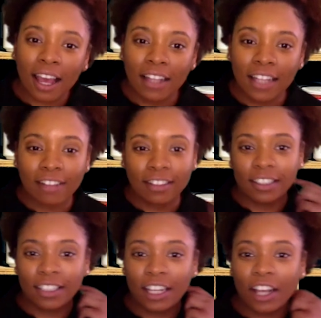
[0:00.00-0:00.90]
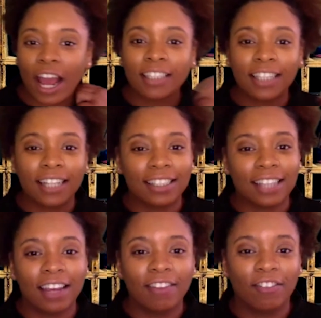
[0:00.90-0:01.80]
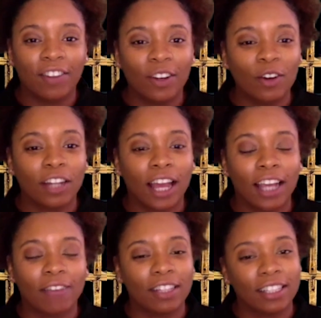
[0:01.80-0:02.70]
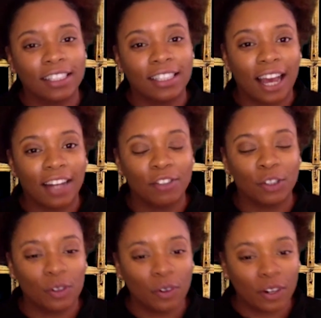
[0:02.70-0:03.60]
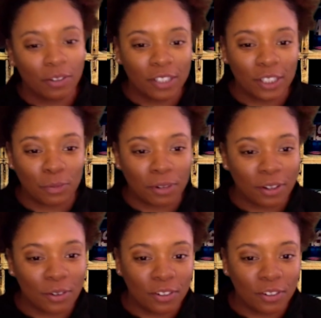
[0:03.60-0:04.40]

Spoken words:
It has the stick. It has that same feel like within inside of True North, which is pretty cool.